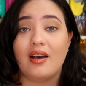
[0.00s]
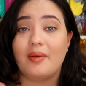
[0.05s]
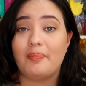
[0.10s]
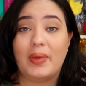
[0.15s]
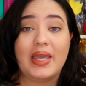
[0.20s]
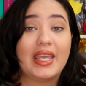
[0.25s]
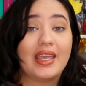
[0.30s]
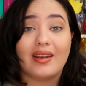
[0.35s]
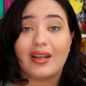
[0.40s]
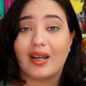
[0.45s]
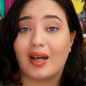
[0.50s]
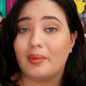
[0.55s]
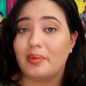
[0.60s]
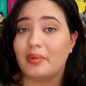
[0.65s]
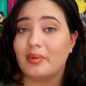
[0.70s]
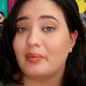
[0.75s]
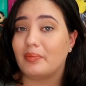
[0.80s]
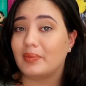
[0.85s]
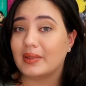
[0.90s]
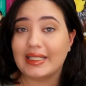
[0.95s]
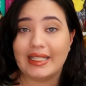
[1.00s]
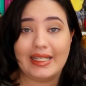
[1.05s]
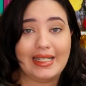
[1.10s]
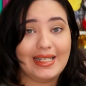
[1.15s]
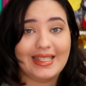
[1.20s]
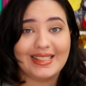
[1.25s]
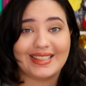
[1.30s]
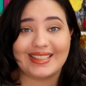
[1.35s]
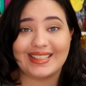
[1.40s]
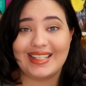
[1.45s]
Pick it up,
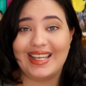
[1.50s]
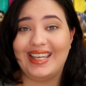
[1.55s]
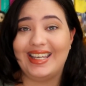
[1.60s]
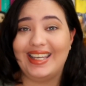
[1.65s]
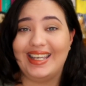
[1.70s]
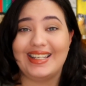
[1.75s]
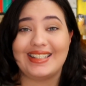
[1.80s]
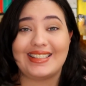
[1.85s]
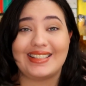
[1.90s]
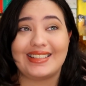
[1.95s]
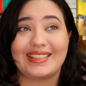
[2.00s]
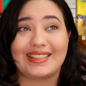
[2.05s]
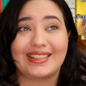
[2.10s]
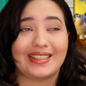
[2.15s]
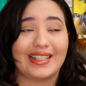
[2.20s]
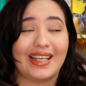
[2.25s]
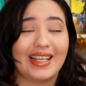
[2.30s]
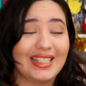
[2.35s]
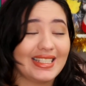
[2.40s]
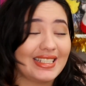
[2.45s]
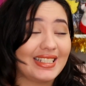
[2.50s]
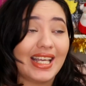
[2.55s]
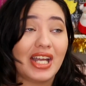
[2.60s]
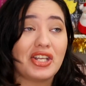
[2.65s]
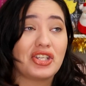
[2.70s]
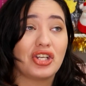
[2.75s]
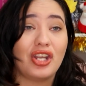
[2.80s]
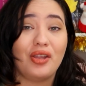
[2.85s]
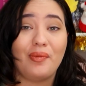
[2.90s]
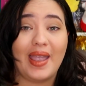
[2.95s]
please. It's
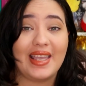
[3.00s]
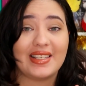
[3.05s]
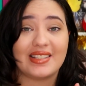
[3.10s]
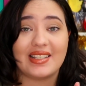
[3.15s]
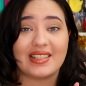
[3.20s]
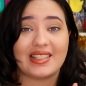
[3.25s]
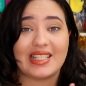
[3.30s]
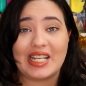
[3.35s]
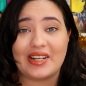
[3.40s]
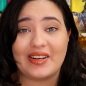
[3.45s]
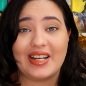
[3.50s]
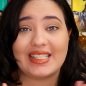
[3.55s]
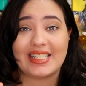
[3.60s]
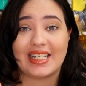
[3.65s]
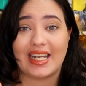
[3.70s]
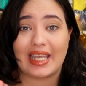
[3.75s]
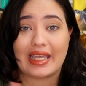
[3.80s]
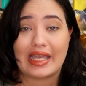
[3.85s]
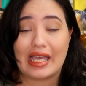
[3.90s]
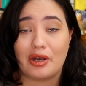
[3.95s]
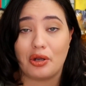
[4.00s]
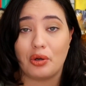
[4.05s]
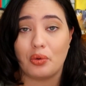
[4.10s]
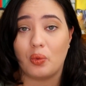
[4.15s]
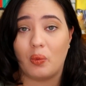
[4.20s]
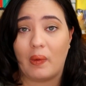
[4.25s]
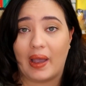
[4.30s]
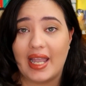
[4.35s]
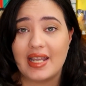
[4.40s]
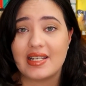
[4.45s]
such an amazing series, and I
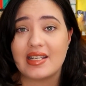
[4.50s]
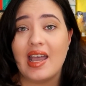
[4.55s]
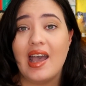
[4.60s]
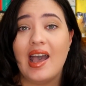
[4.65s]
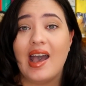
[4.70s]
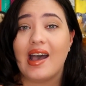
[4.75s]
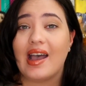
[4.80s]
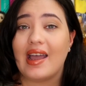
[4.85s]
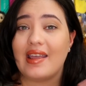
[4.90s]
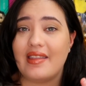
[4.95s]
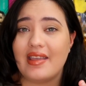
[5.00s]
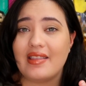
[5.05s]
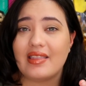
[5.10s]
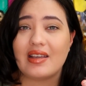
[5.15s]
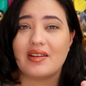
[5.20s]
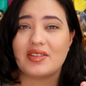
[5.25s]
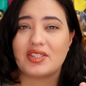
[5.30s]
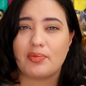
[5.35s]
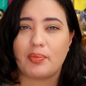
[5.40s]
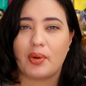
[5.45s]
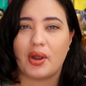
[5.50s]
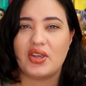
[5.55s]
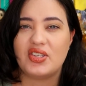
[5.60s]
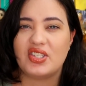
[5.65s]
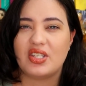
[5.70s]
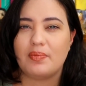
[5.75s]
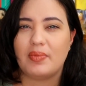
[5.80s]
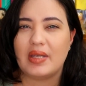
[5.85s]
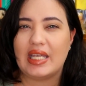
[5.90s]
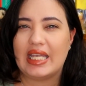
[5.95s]
cannot wait. I think there's supposed
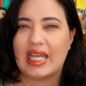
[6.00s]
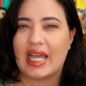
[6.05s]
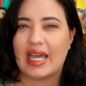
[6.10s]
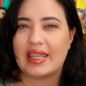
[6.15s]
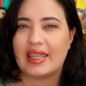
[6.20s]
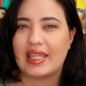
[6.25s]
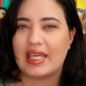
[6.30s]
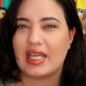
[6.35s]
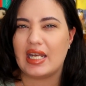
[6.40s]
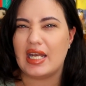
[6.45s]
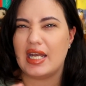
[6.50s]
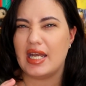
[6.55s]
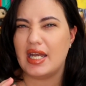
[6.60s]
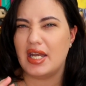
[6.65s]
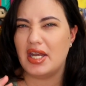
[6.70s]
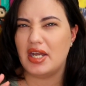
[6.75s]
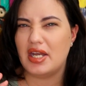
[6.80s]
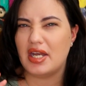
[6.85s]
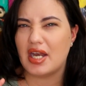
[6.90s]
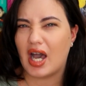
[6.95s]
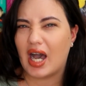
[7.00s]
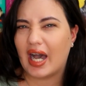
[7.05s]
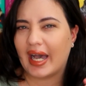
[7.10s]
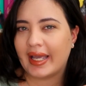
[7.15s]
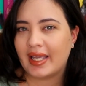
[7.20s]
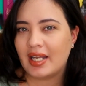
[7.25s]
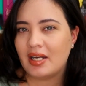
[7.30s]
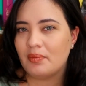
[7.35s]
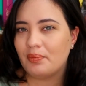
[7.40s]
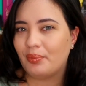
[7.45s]
to be, I think,
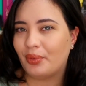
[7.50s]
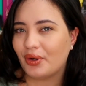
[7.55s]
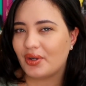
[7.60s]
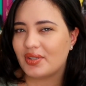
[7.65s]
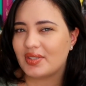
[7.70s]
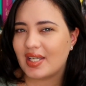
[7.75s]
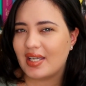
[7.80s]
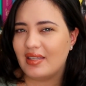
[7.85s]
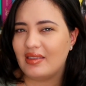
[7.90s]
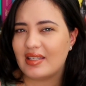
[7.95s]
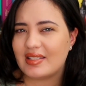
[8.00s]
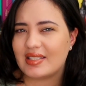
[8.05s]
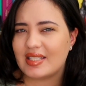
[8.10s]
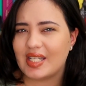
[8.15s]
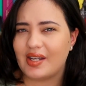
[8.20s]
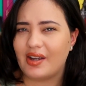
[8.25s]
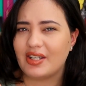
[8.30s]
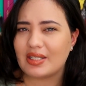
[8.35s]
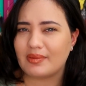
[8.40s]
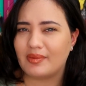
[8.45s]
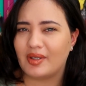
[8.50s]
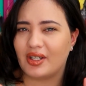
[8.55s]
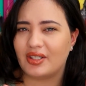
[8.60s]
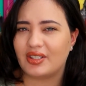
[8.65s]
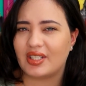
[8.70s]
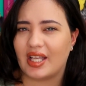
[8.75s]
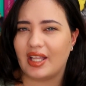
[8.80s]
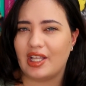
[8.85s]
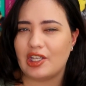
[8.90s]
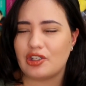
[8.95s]
9 books in this series. I'm not
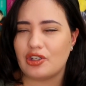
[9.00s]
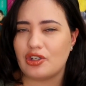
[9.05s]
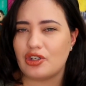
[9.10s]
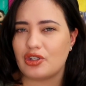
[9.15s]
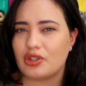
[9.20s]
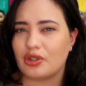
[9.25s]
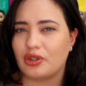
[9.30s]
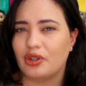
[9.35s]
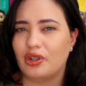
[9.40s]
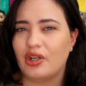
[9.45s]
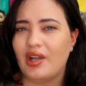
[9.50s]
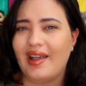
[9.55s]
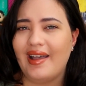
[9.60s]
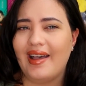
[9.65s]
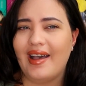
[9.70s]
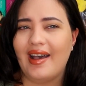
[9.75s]
entirely too sure.